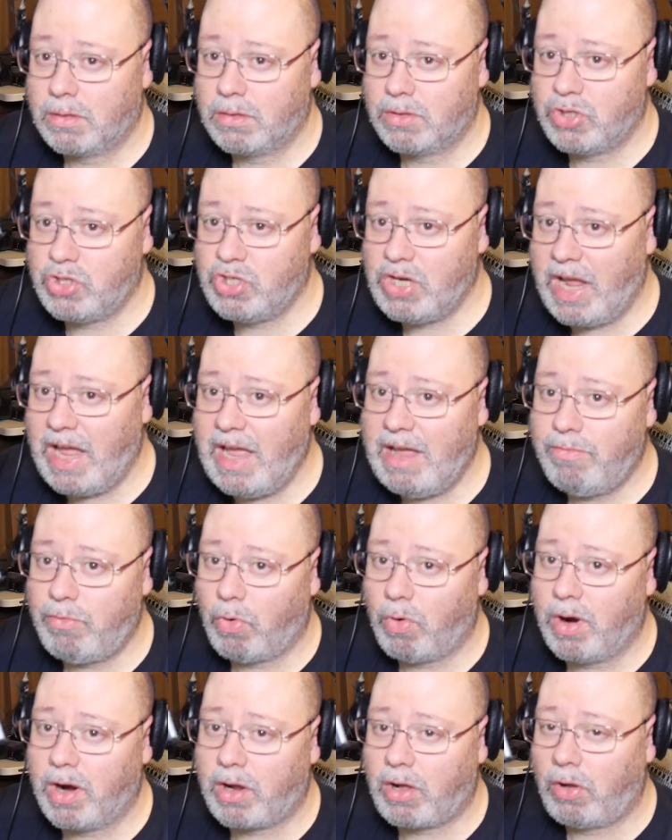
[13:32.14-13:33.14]
shave
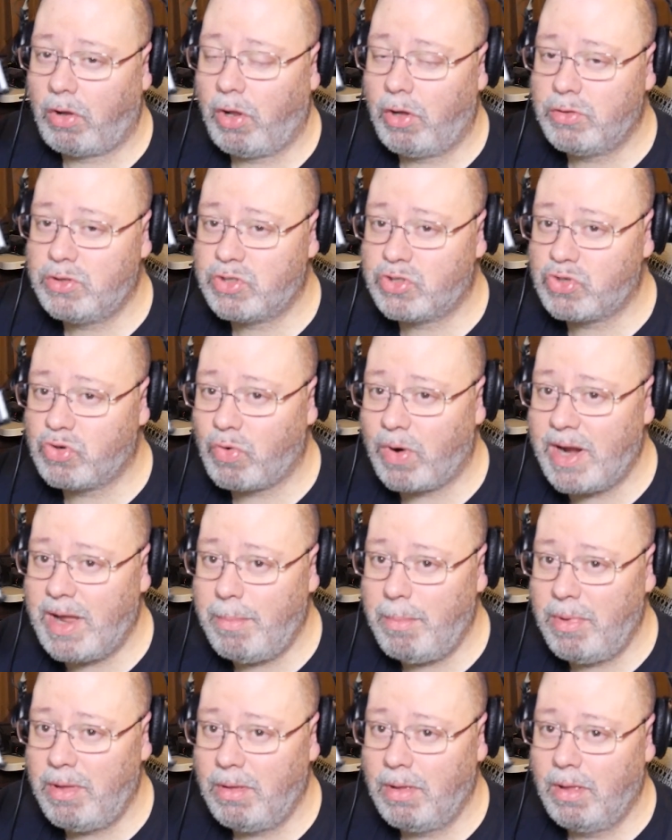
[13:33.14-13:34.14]
or a close
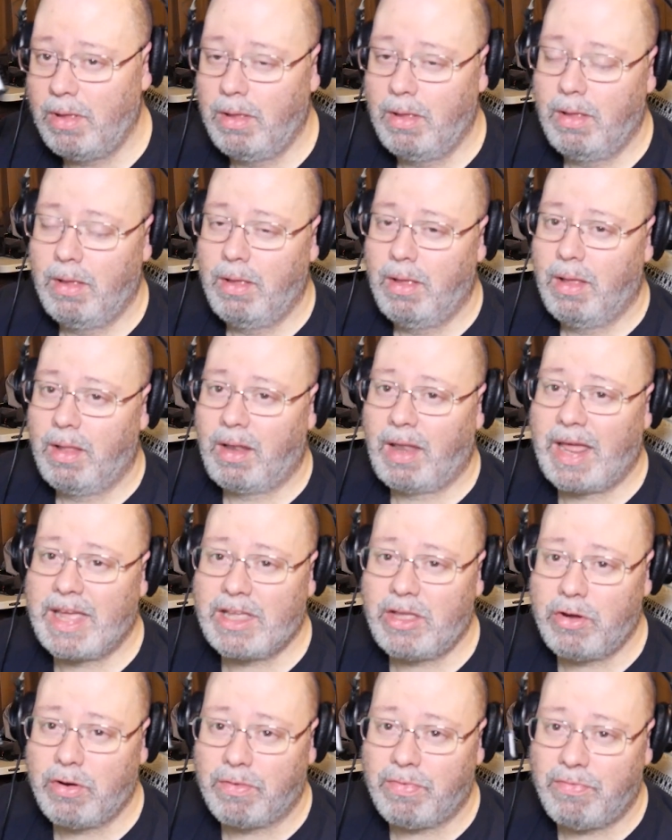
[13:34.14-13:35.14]
trim,
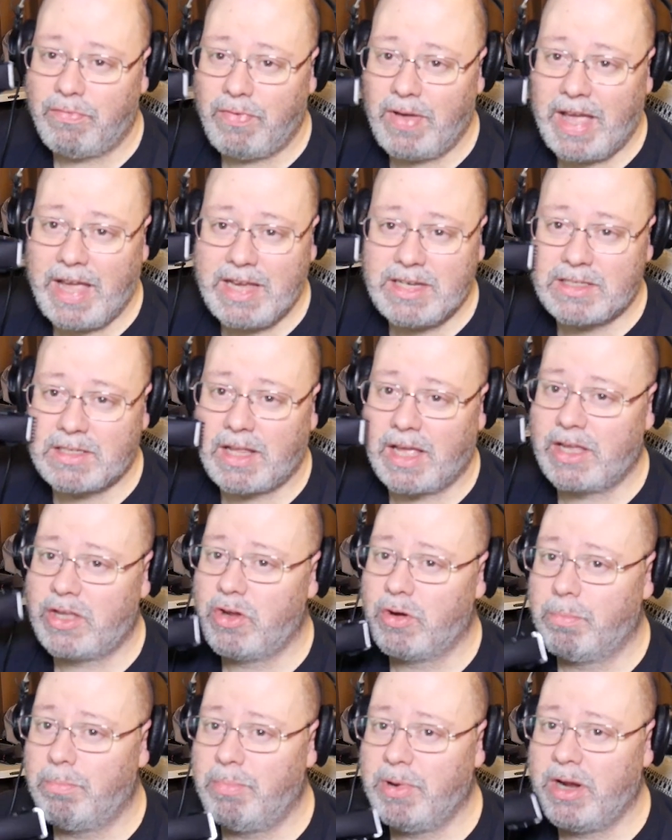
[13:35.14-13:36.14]
like your face, like
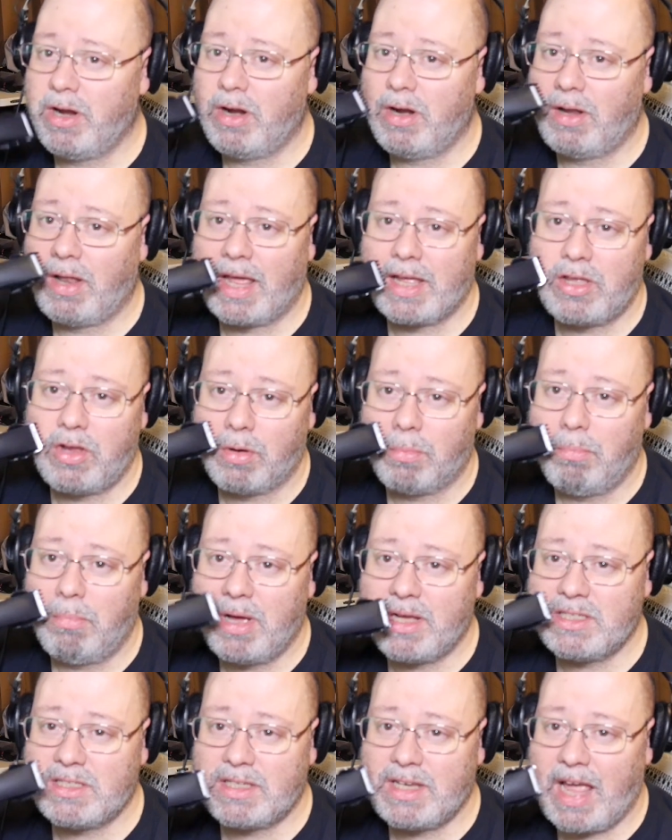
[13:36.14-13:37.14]
your beard, like your
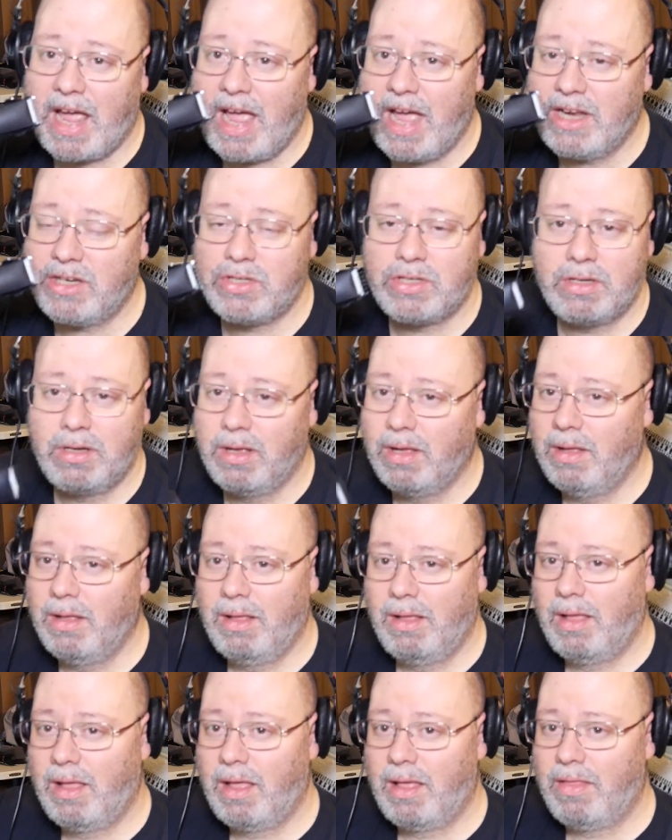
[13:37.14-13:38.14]
mustache,
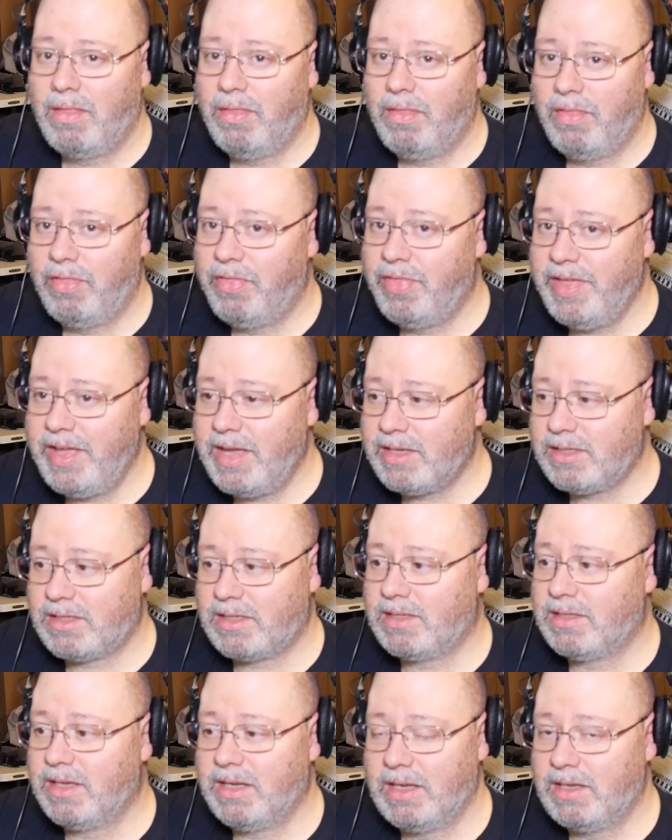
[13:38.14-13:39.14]

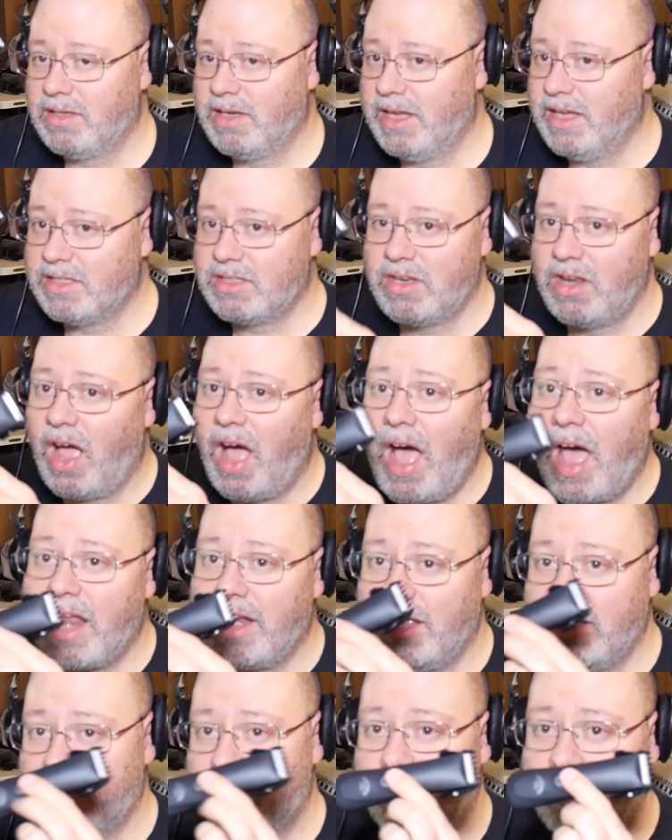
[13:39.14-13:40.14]
this is
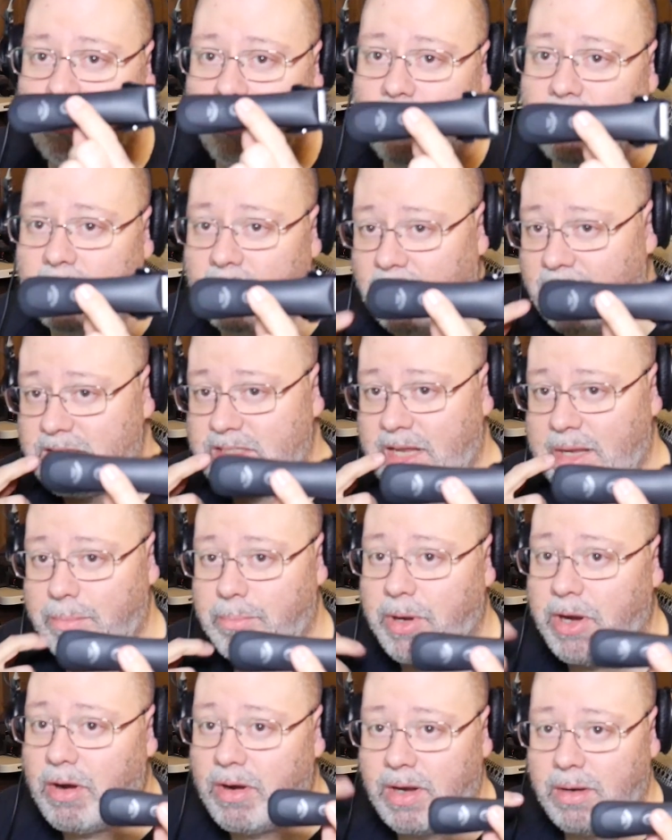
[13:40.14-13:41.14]
not as good as a
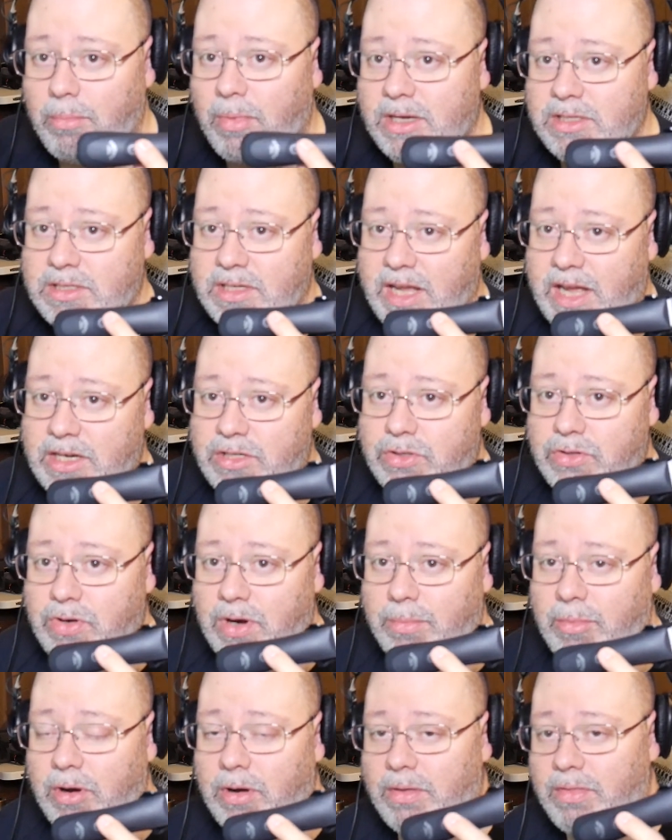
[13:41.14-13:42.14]
beard and mustache
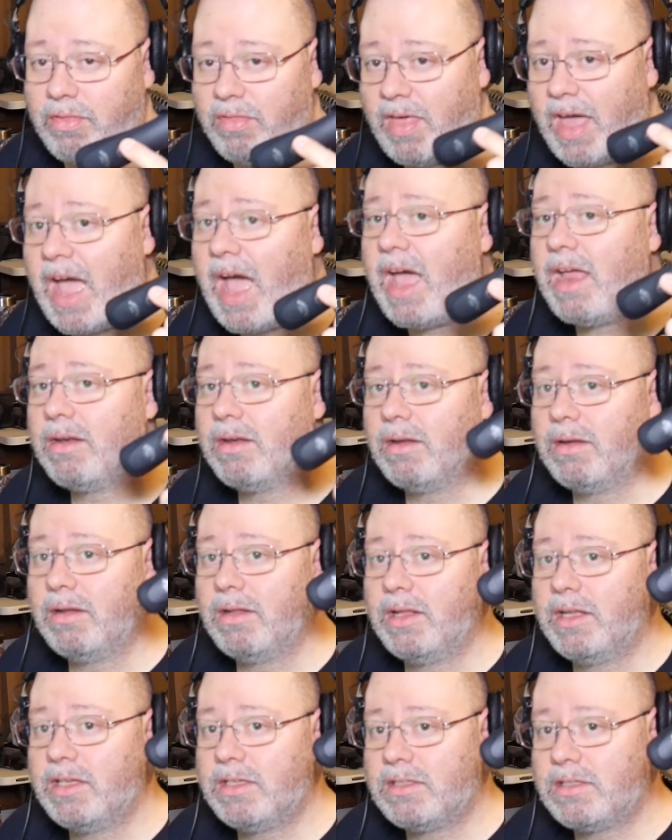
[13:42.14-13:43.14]
trimmer. That
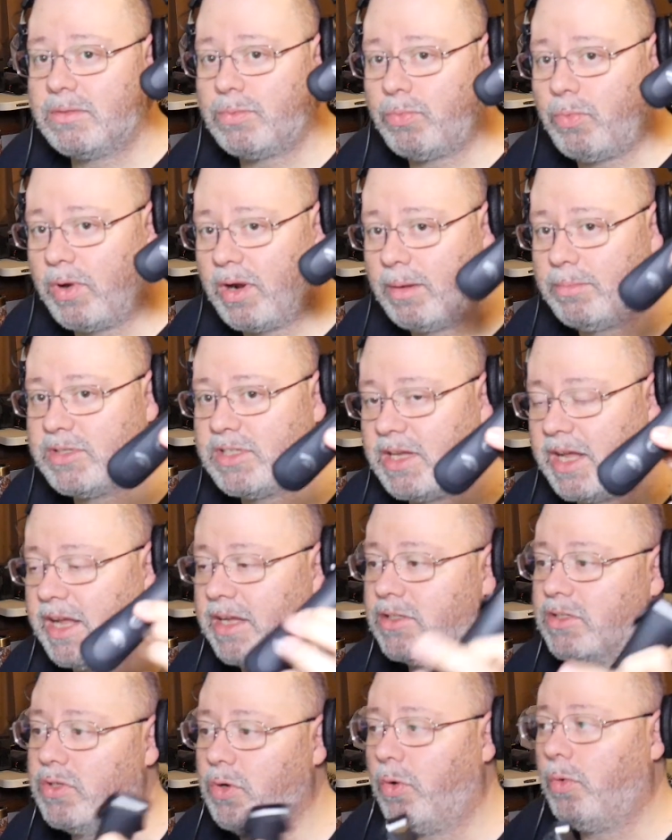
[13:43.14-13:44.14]
is what I'm
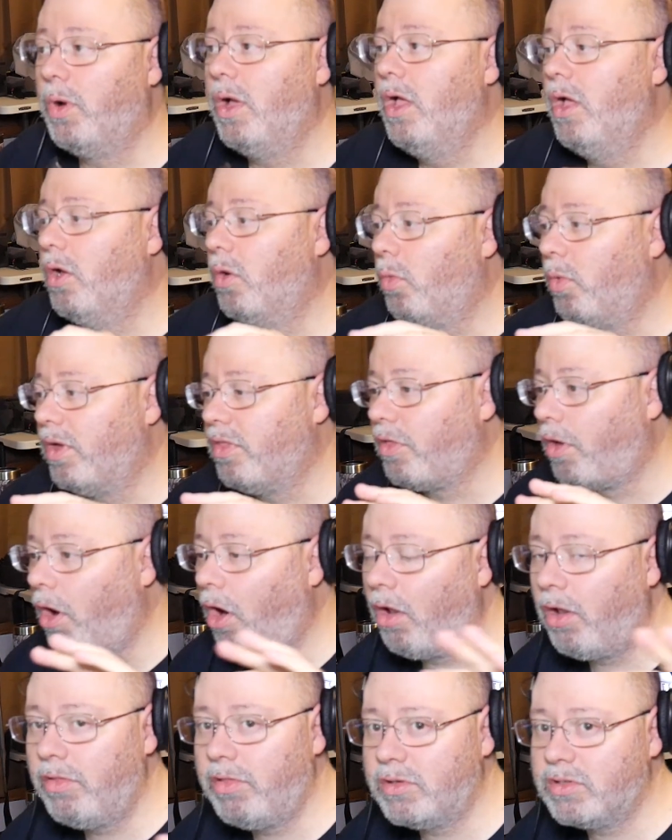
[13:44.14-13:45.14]
saying. So with
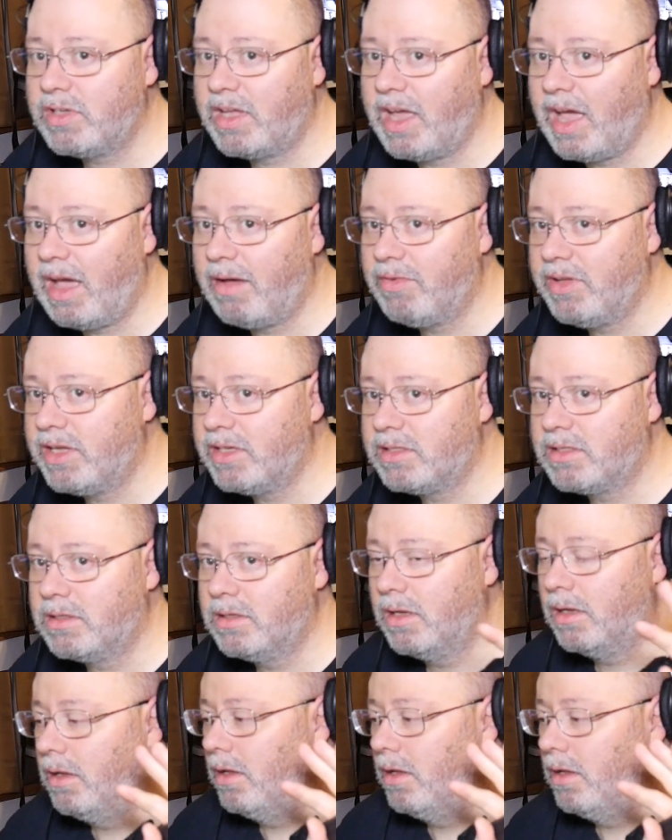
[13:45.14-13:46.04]
all of those caveats